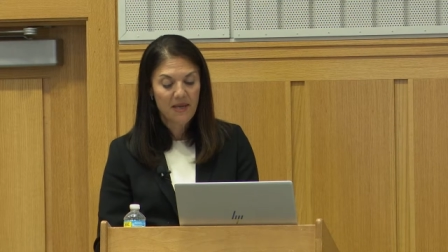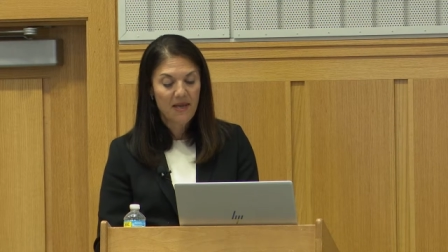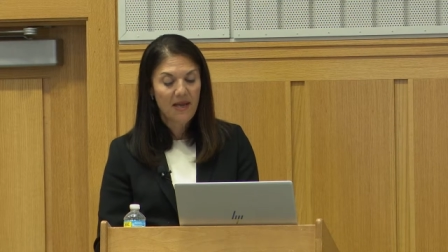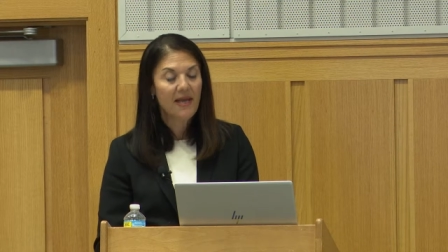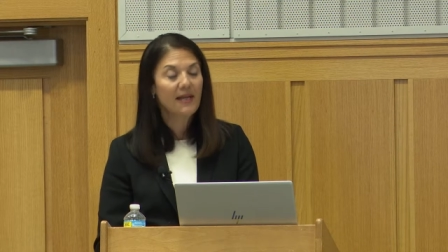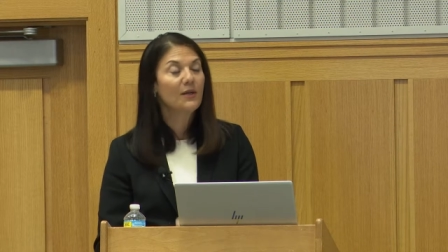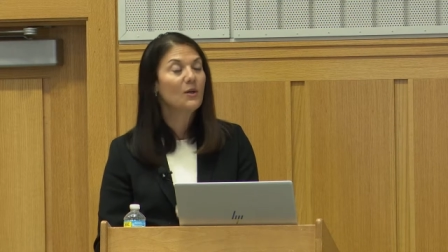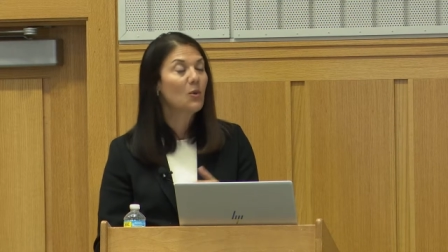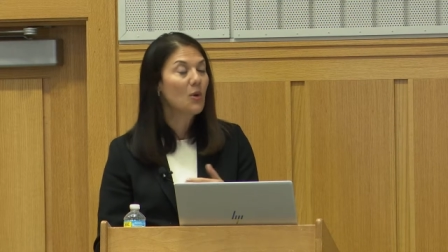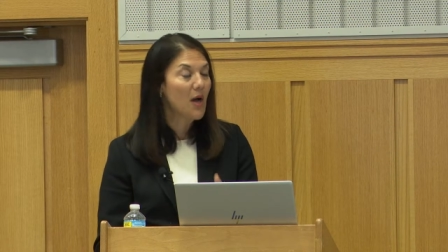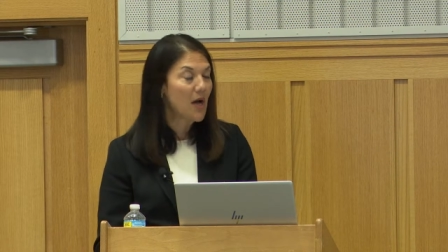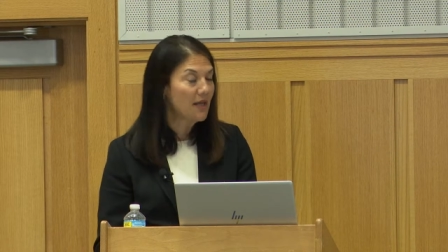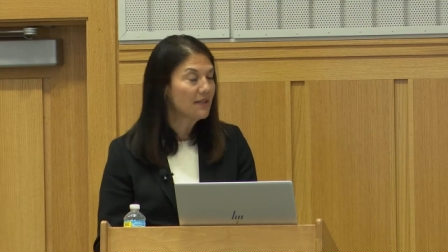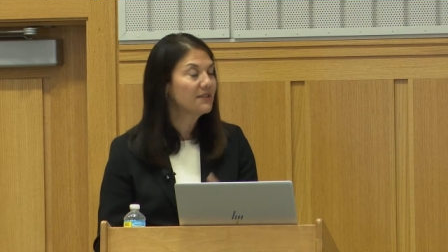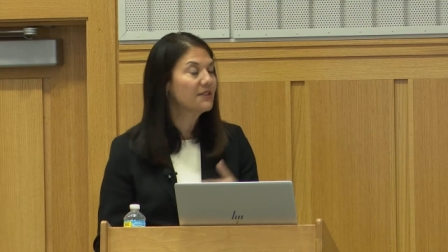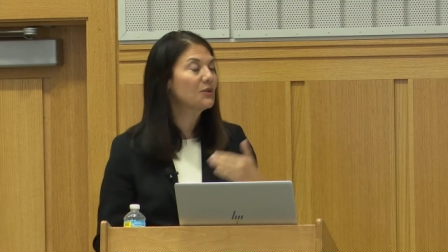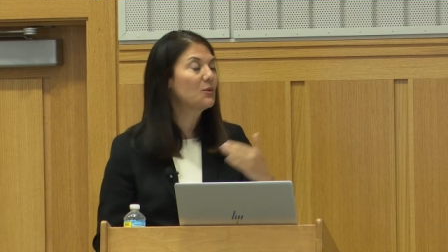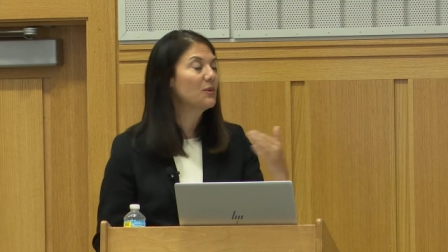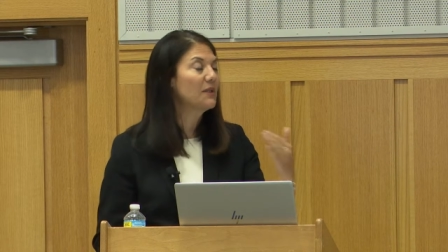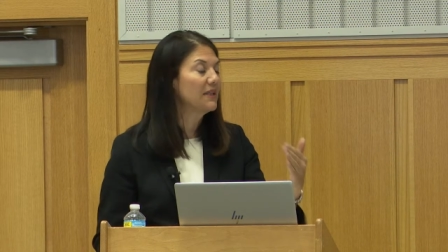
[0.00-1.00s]
and
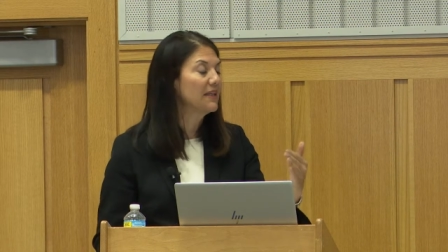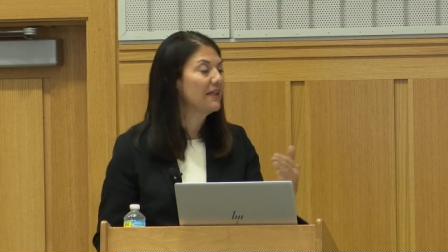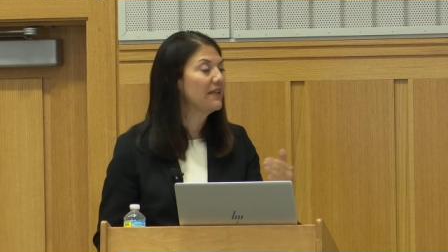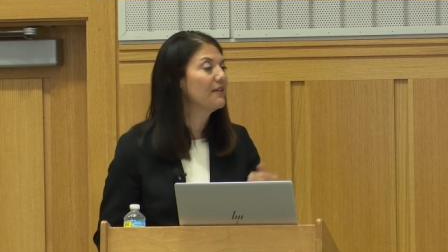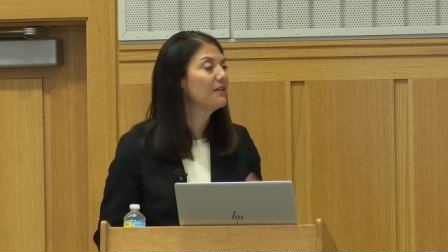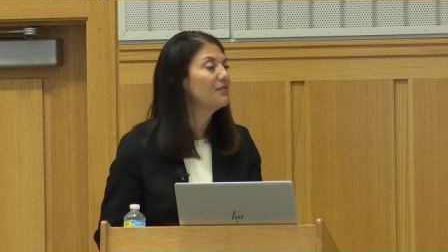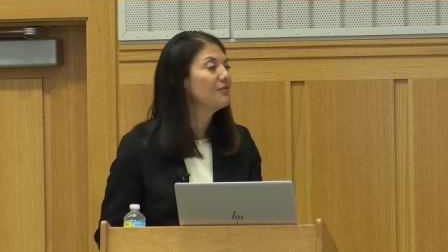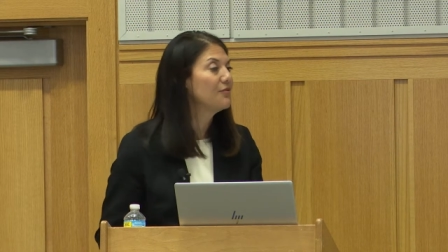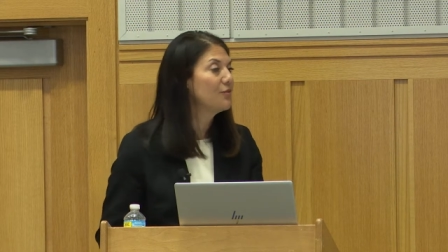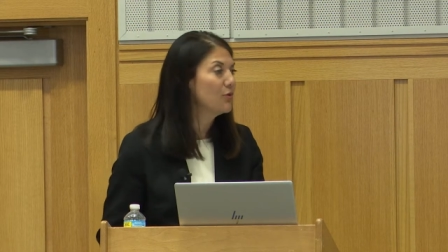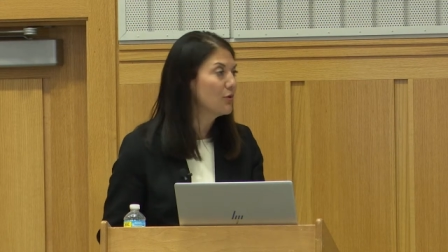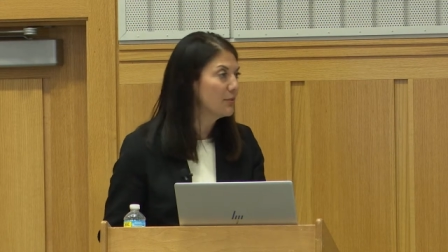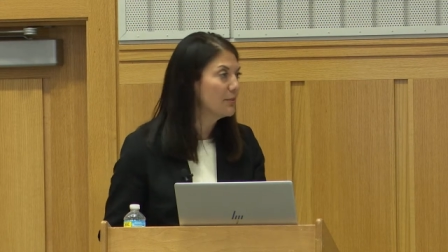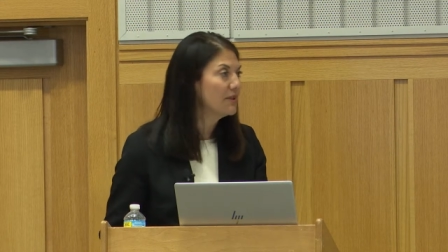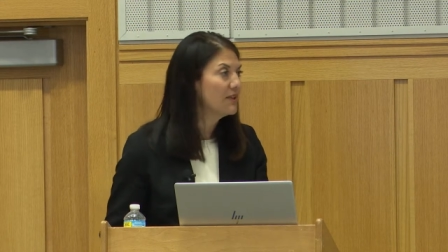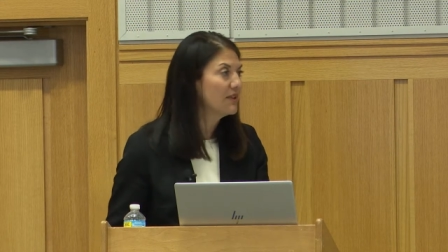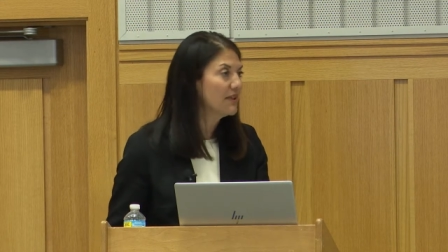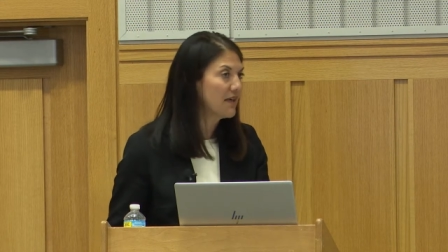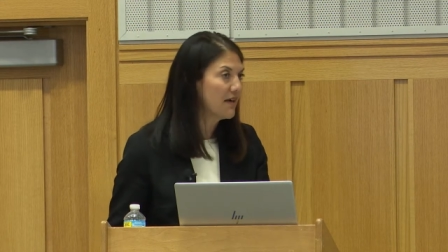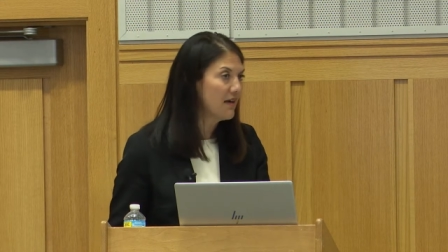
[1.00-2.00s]
consequently in the
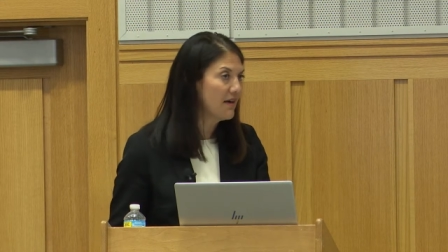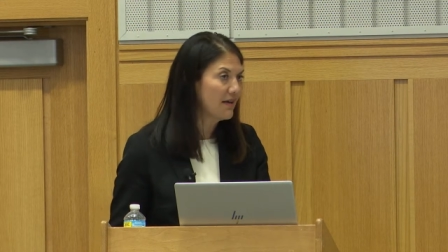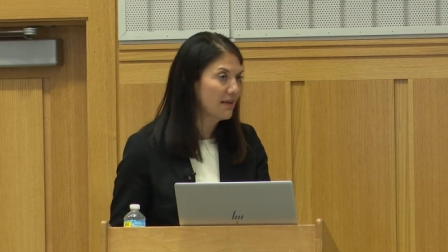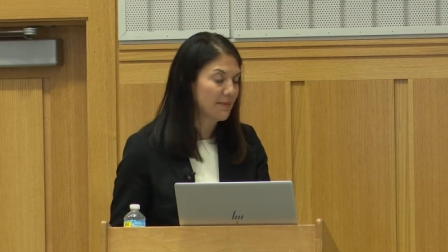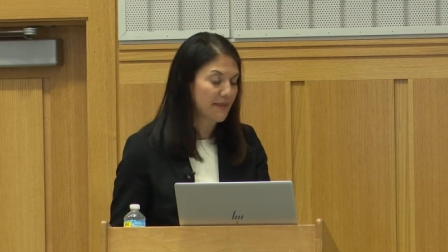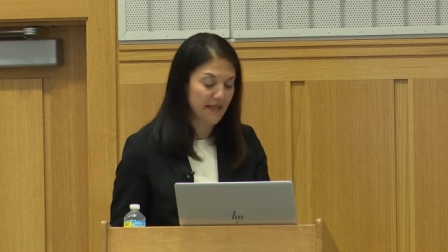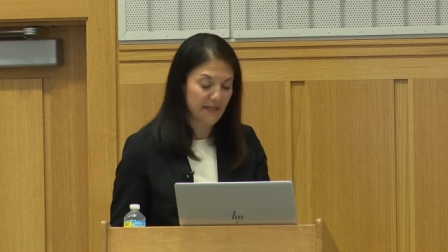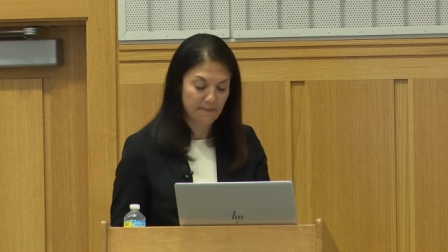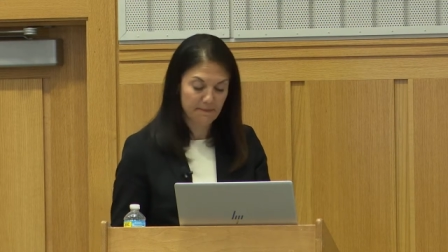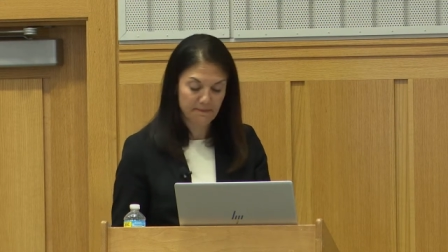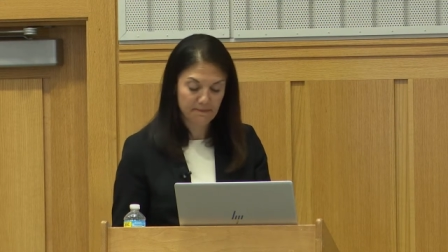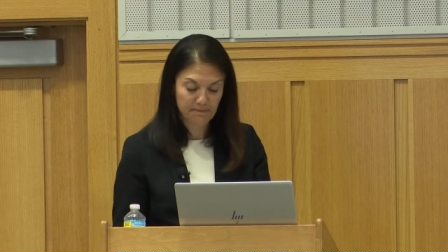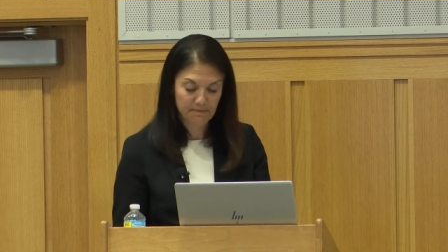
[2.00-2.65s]
formal economy.